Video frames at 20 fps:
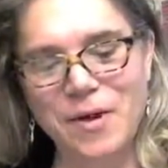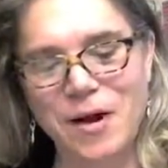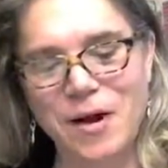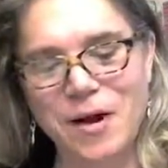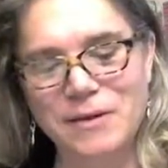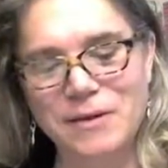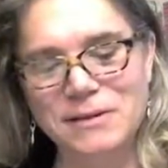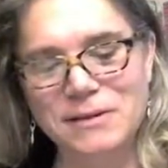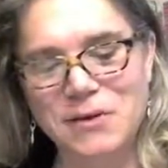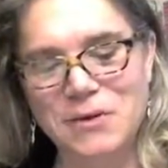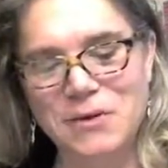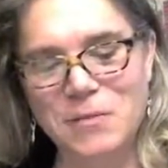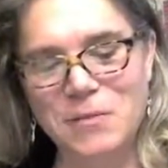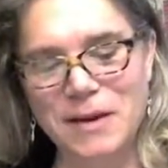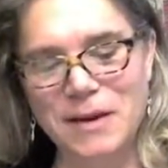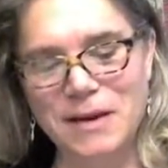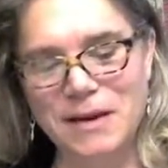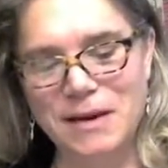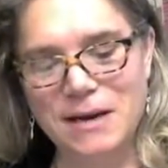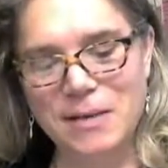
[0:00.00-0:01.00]
also
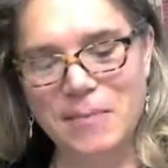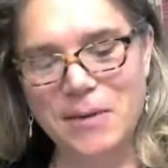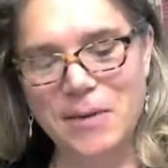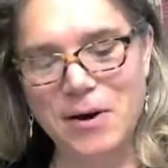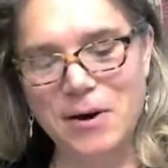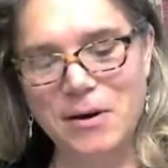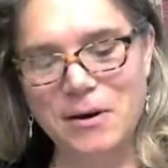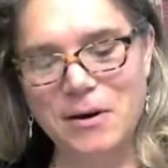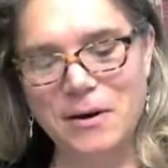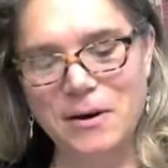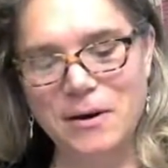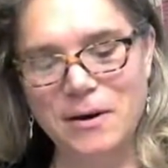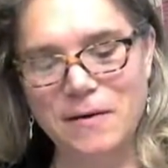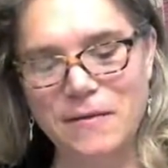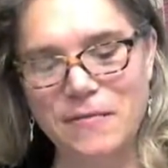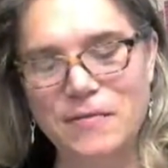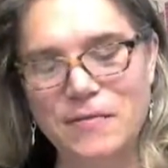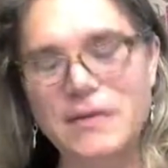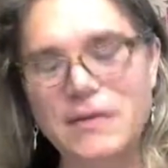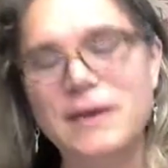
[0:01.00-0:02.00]
being a part
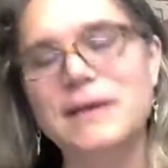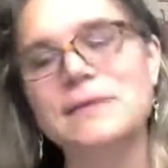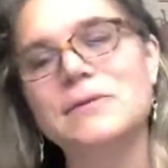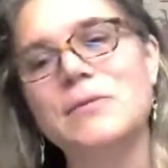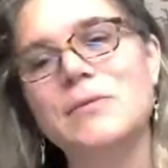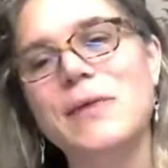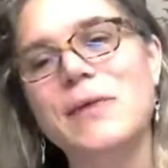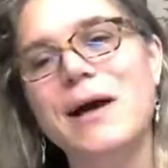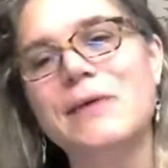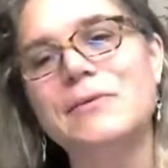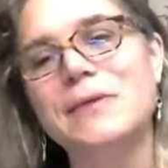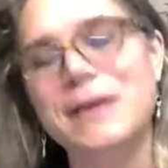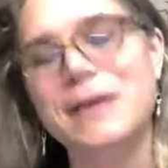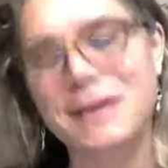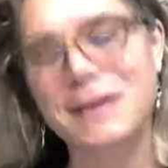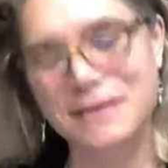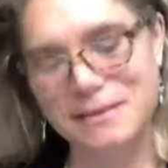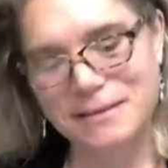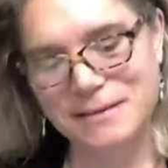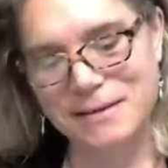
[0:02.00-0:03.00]
of things around
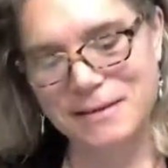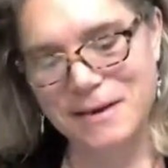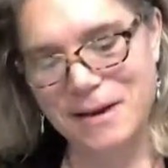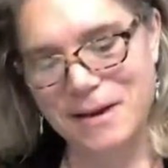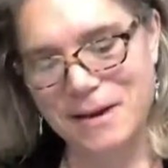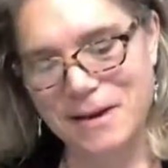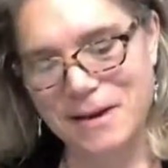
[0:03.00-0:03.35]
us.